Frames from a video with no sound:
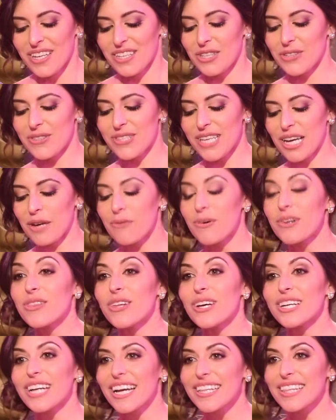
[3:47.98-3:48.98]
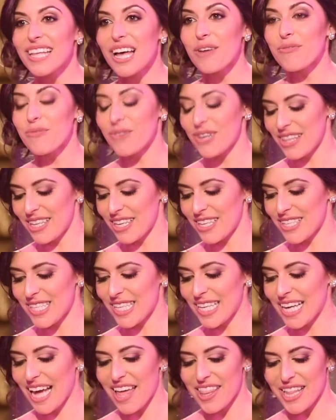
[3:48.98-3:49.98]
You take one look at them when they're
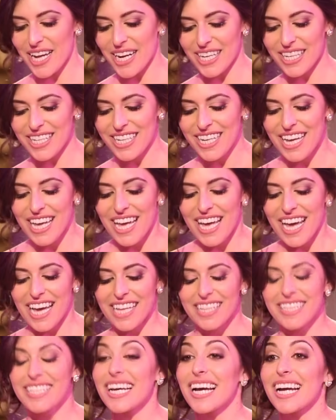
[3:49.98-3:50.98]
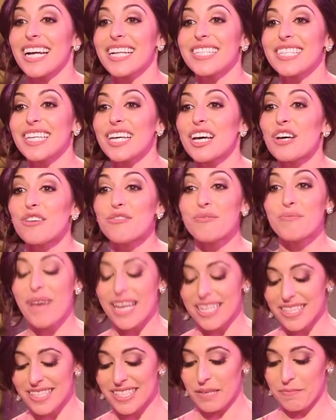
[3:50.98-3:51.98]
together, and the idea of
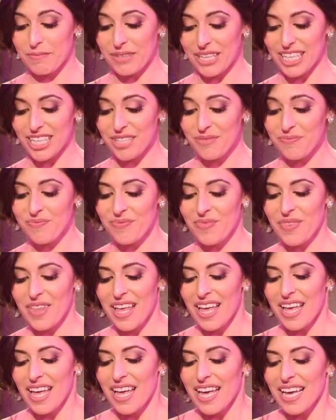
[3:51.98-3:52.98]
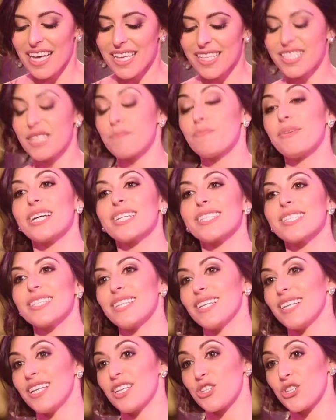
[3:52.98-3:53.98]
meant to be is depicted
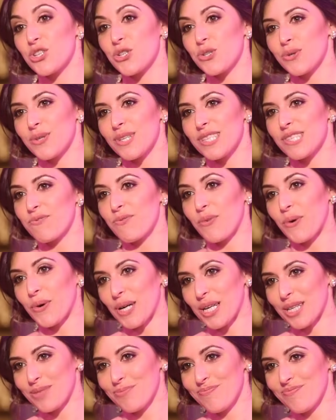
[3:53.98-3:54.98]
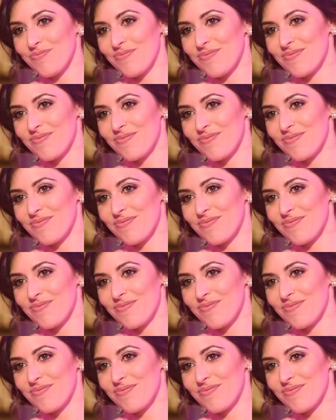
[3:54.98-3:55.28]
in its truest form.